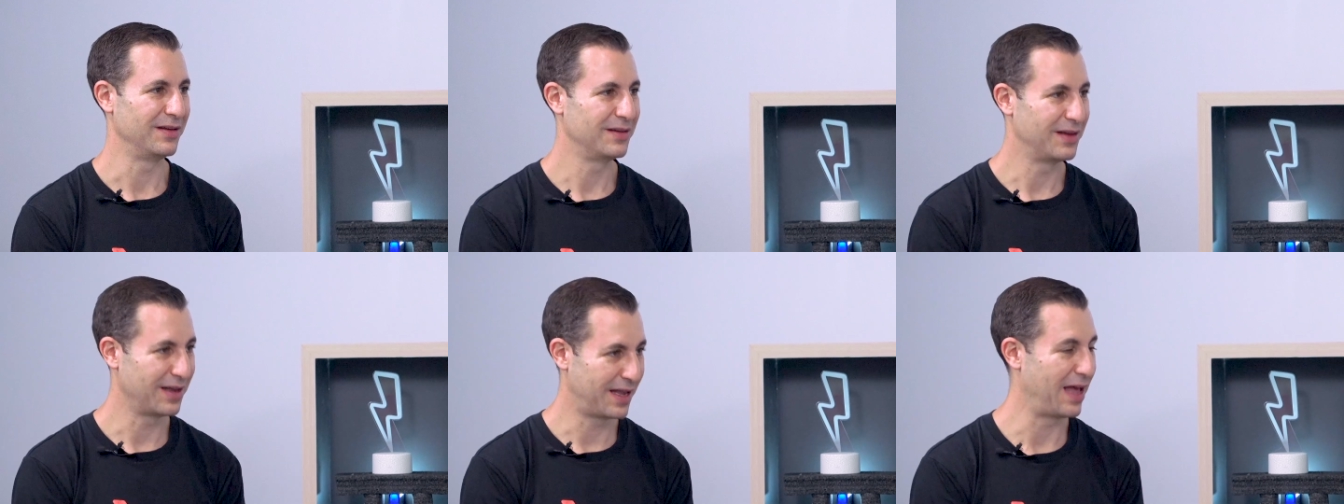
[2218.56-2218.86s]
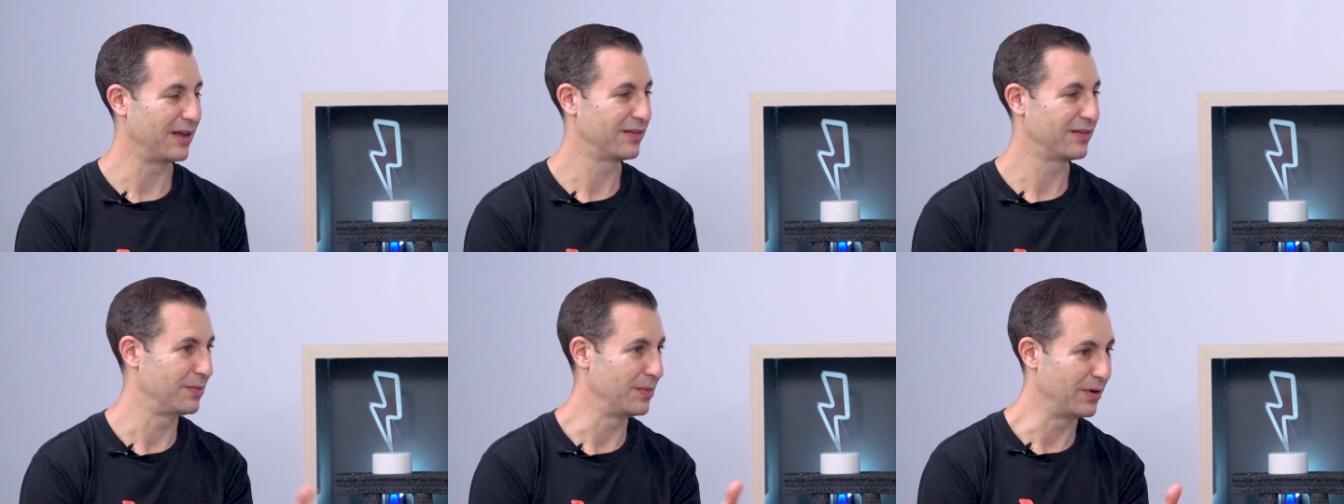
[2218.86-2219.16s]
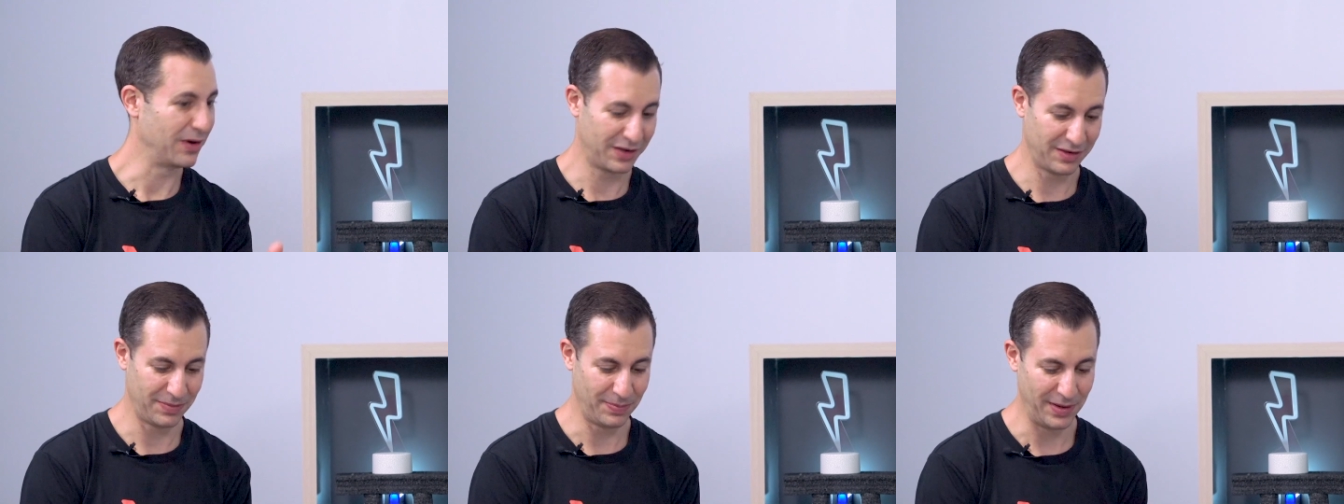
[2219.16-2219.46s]
the customer
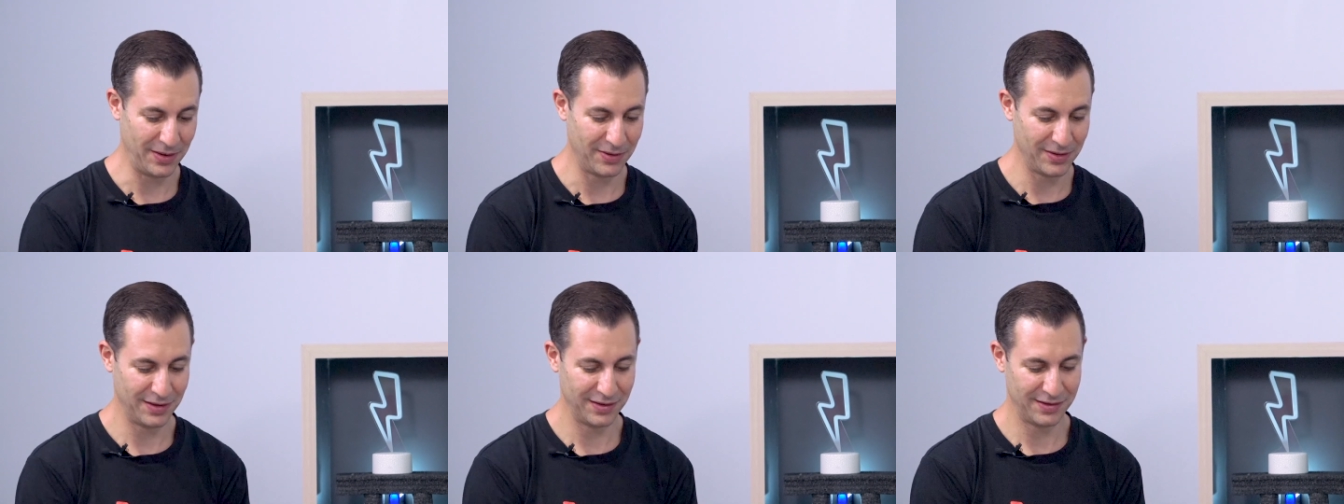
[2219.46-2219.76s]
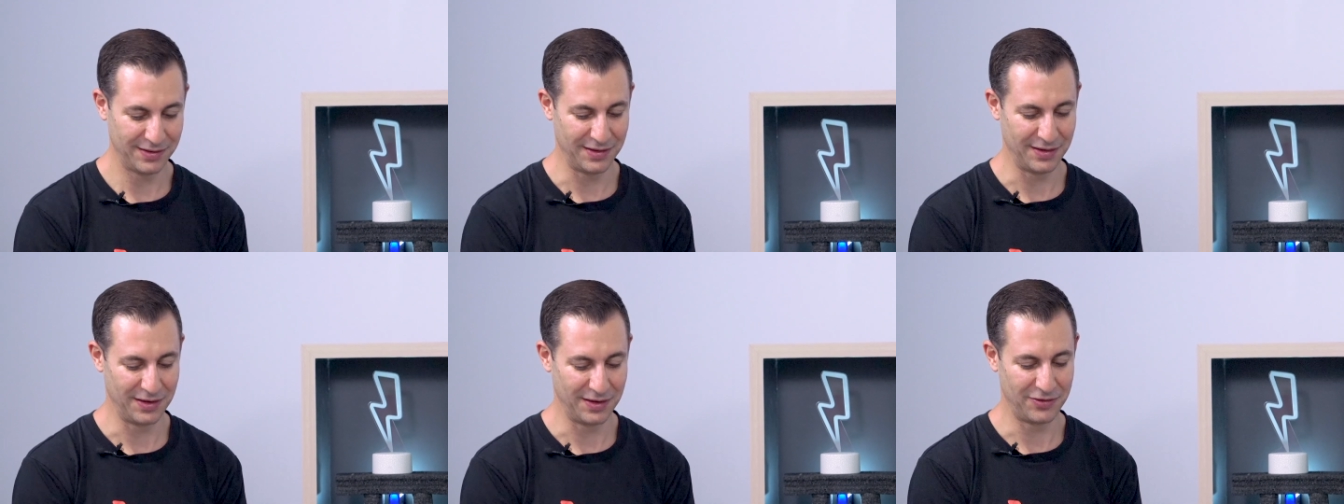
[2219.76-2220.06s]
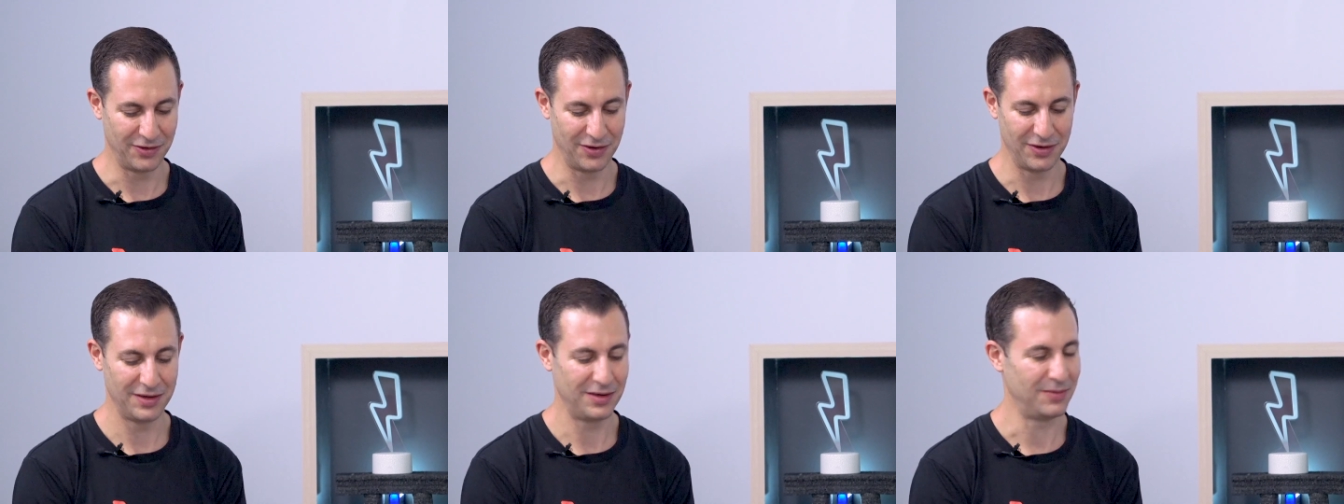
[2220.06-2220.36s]
experience and the
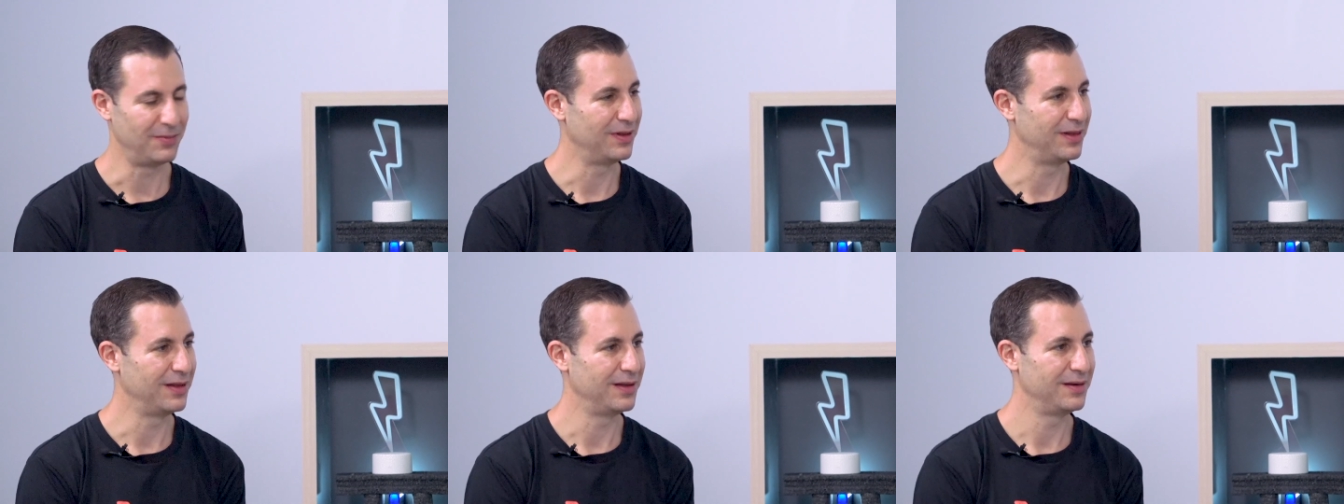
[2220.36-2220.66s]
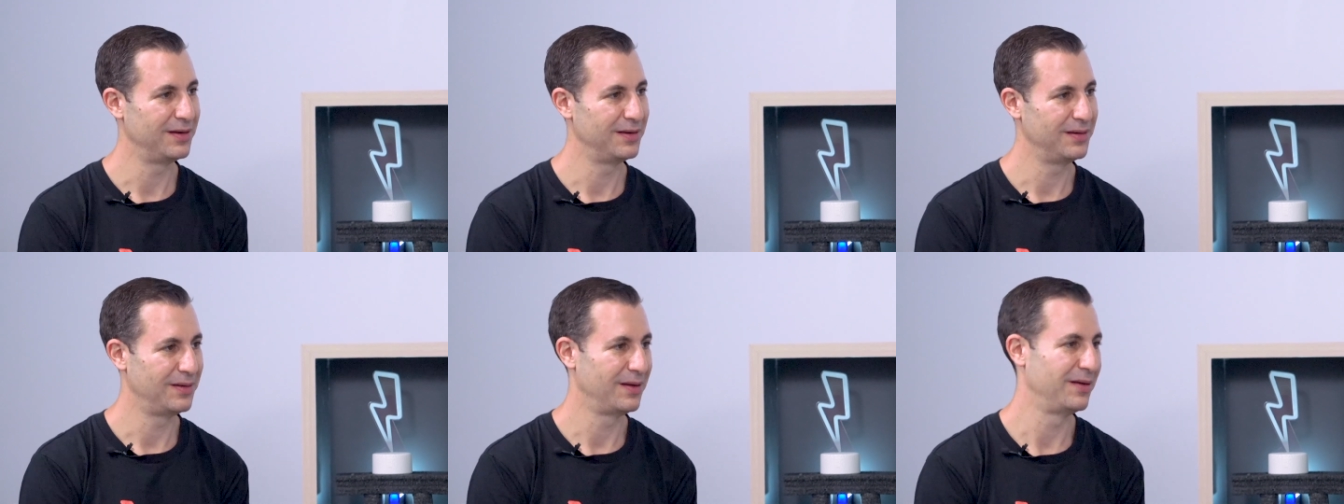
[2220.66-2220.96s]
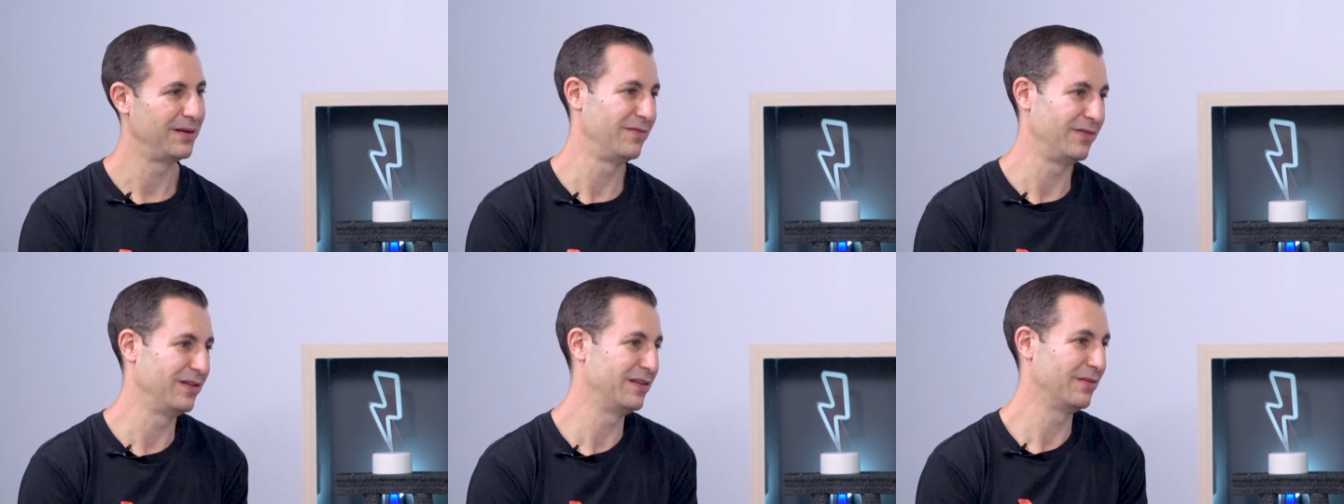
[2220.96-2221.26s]
journey within and
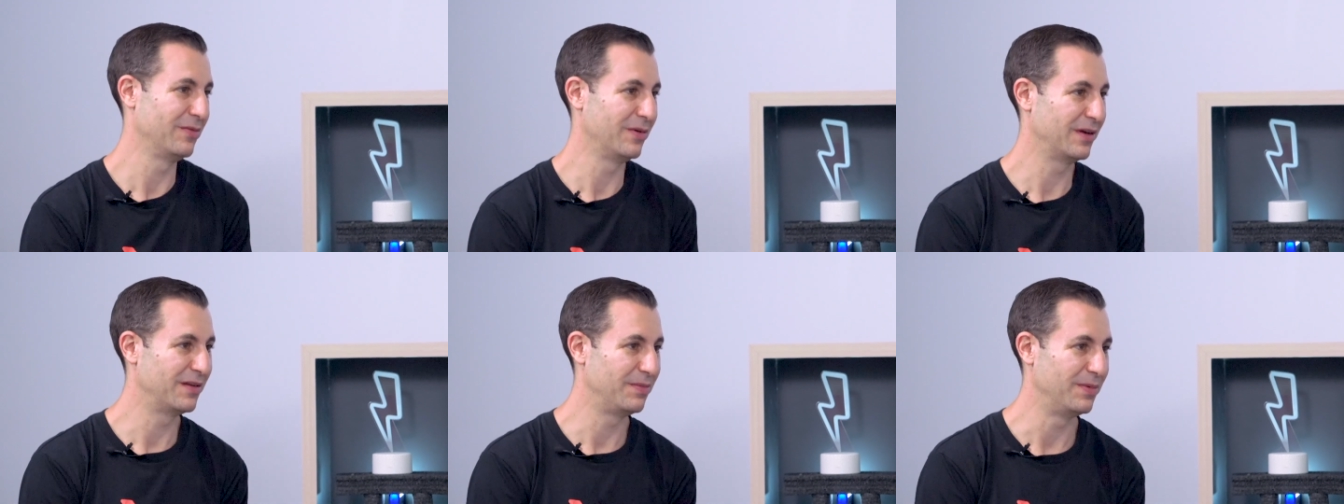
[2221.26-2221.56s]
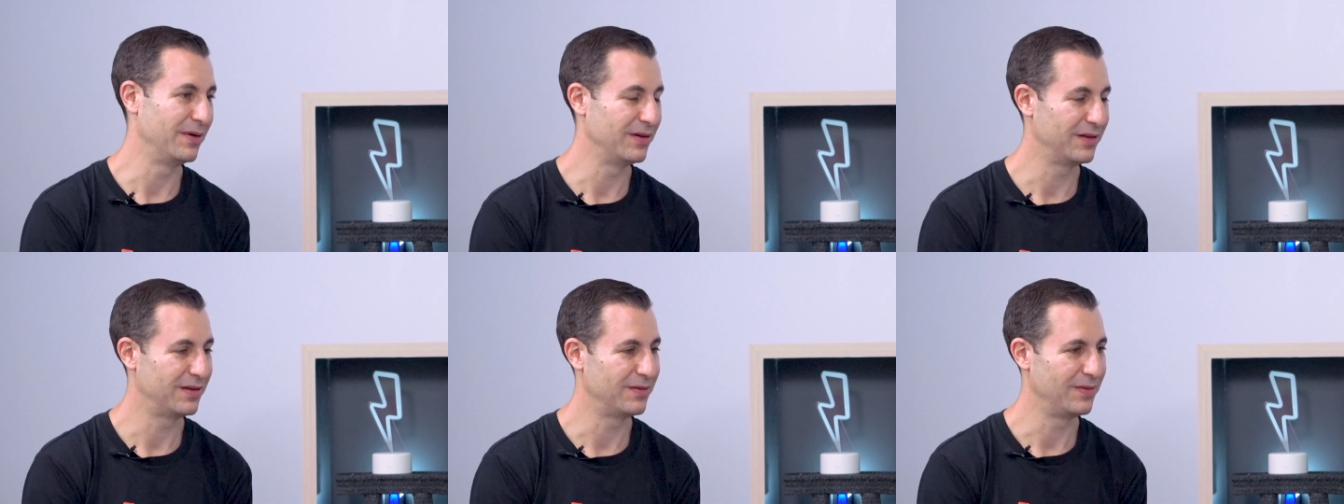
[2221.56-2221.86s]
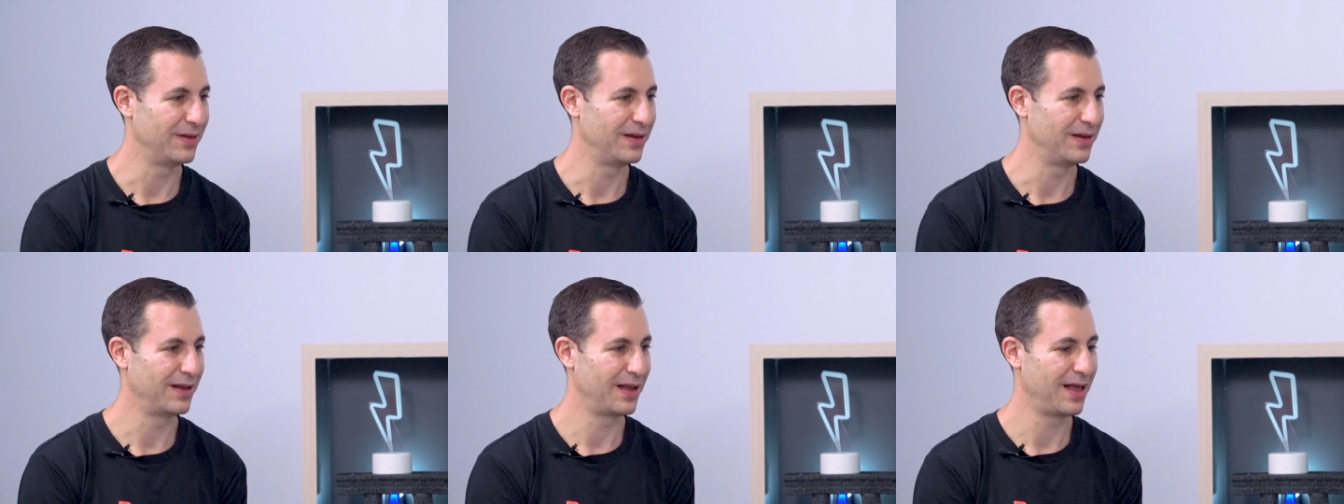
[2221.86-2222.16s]
the visitor experience
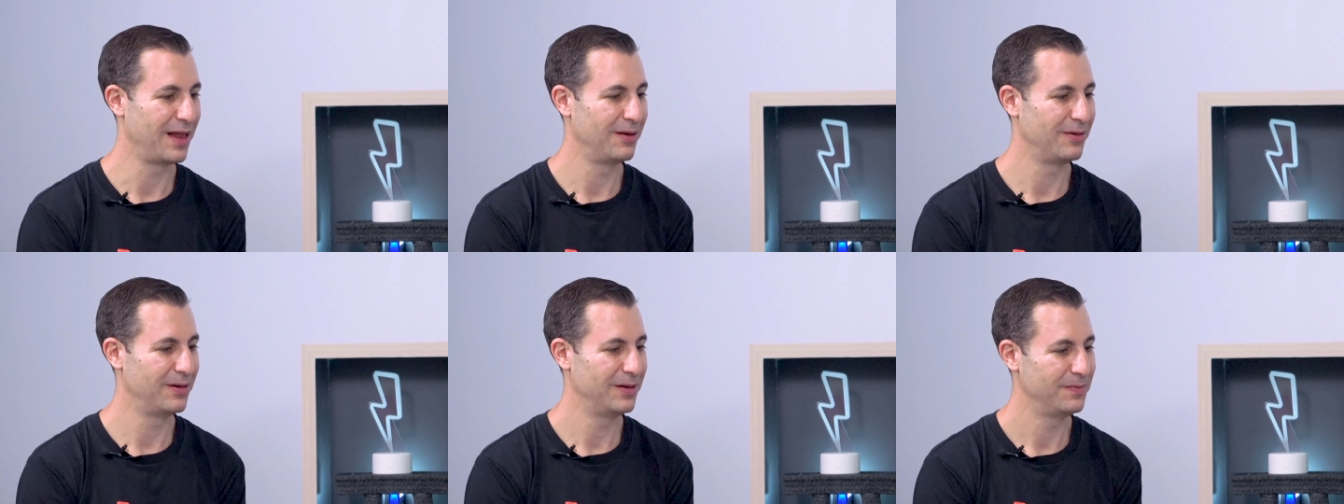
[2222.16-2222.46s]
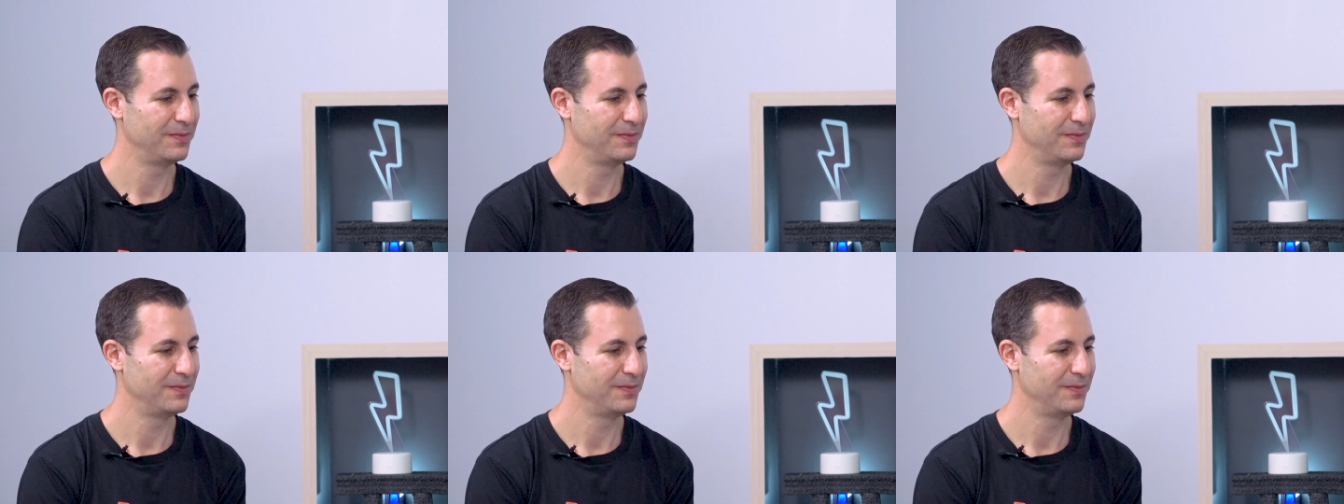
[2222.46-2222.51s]
within the gallery?